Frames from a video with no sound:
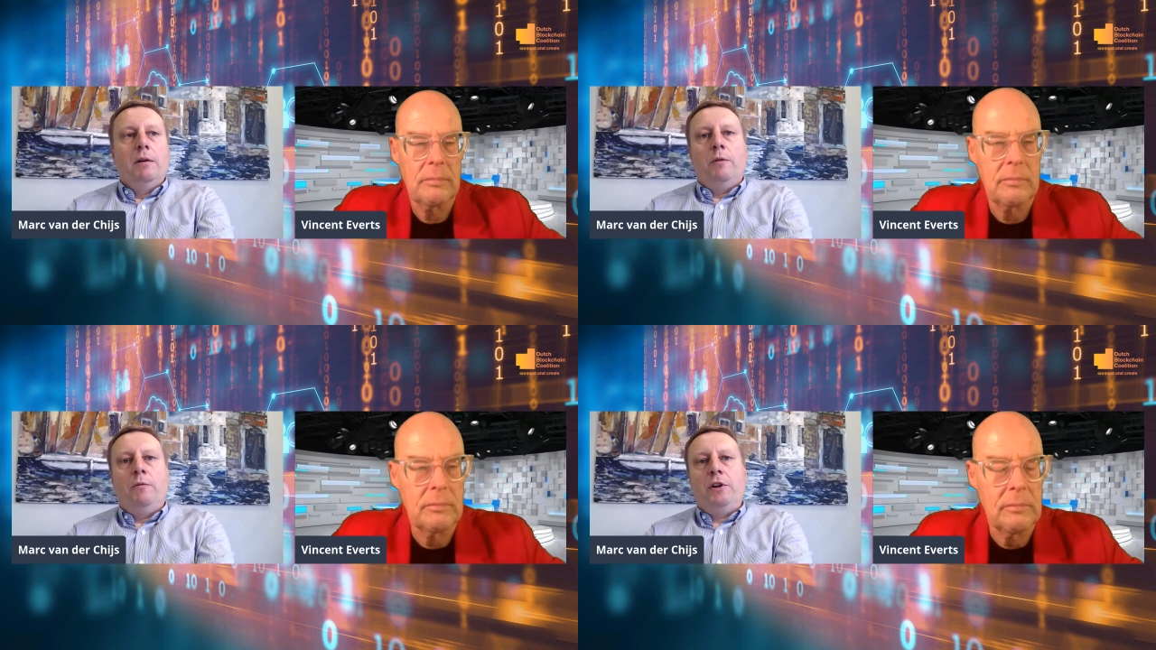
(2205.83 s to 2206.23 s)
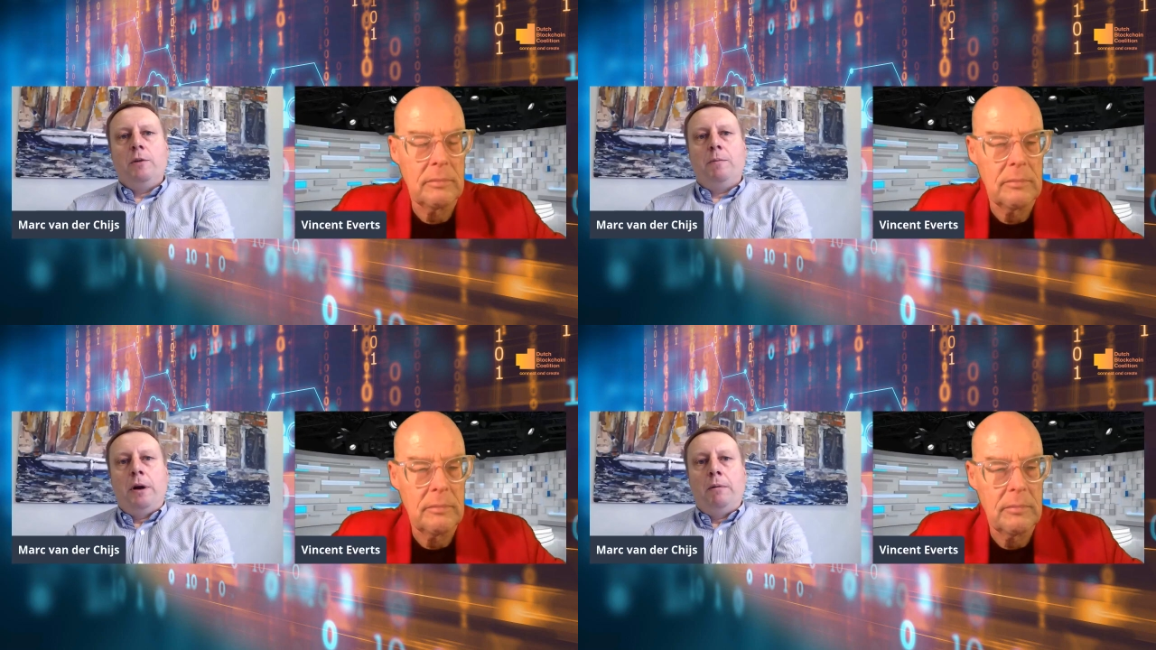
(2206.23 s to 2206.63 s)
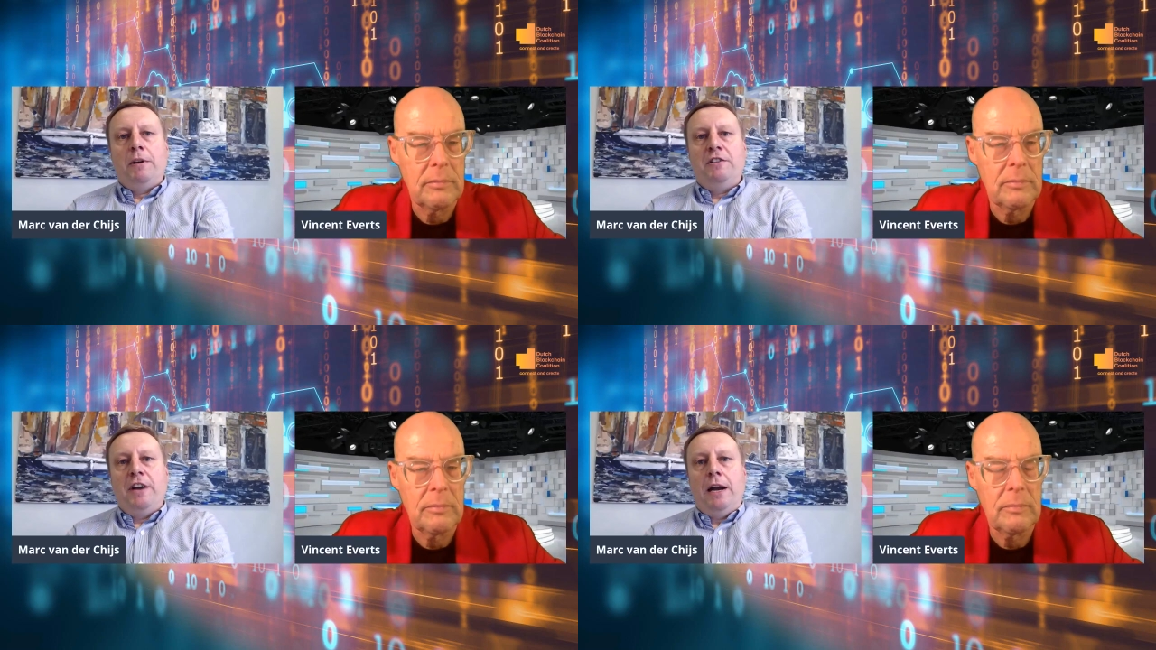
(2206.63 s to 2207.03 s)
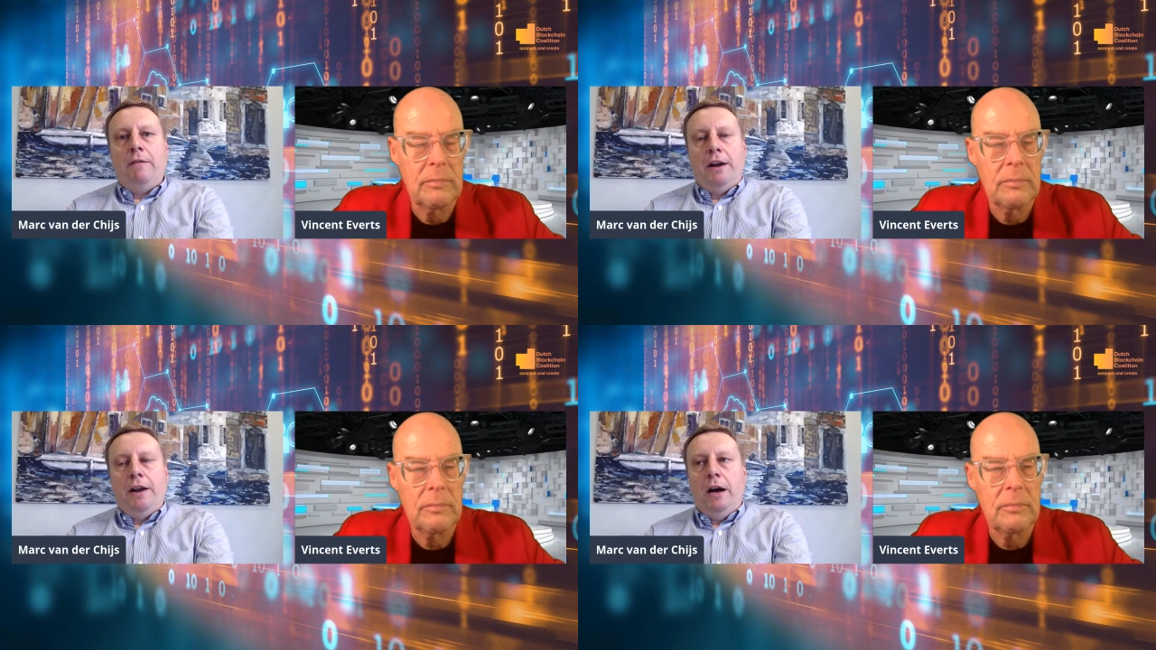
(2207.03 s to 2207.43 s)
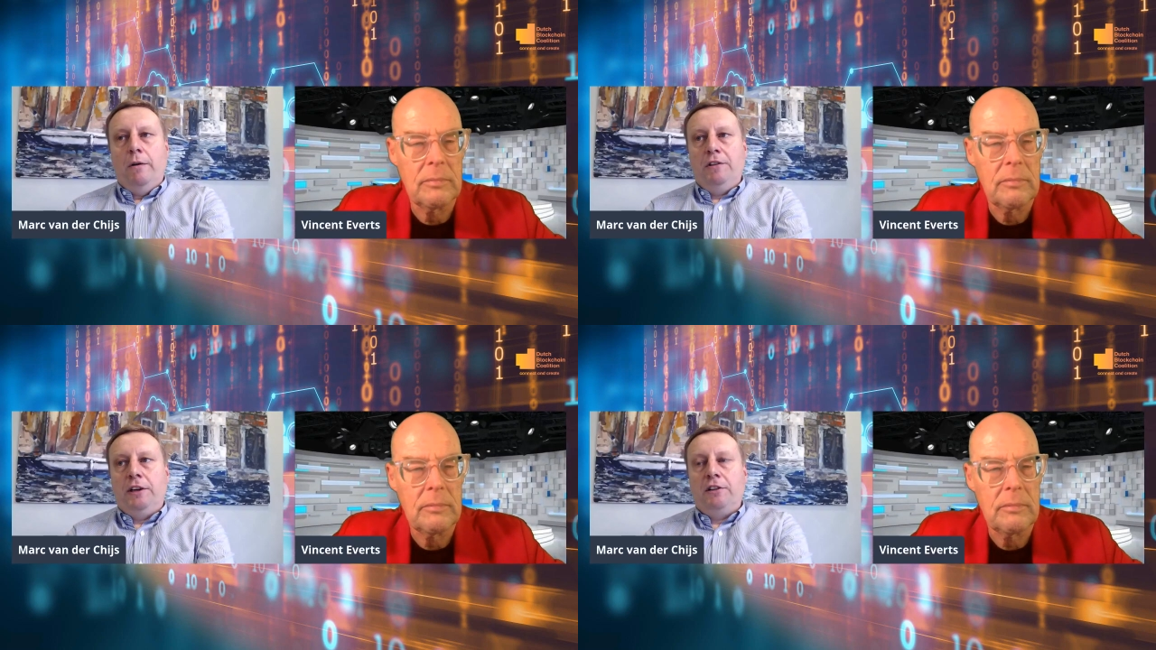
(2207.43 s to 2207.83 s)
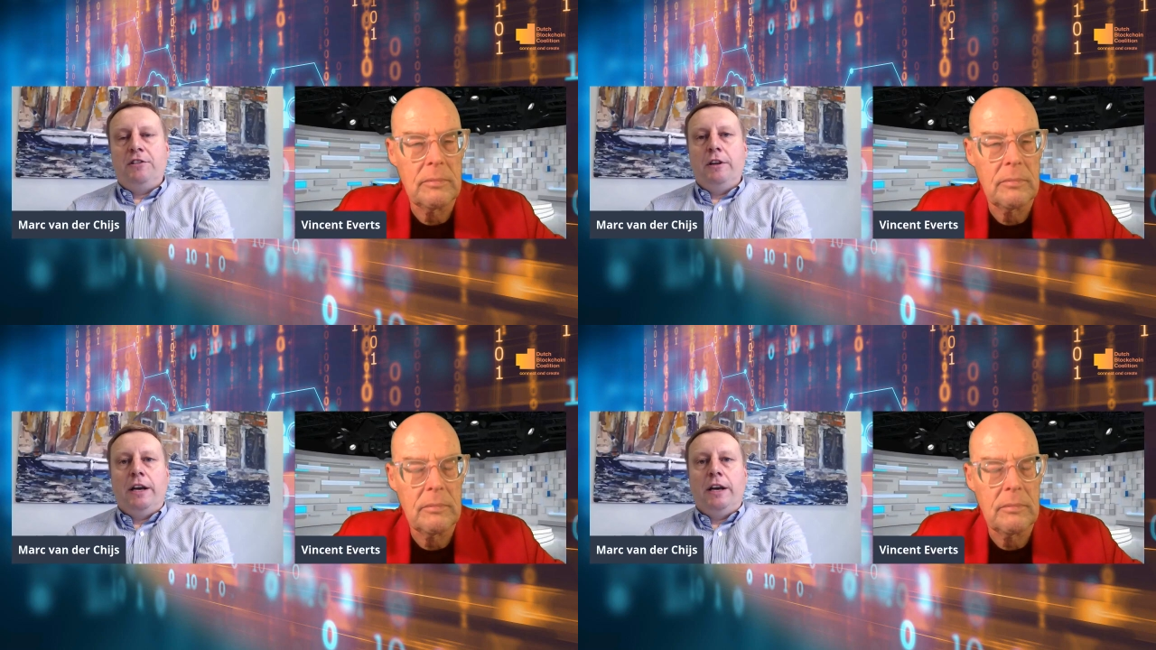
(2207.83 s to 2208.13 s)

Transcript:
Speaker 1: But the problem in China right now is that it's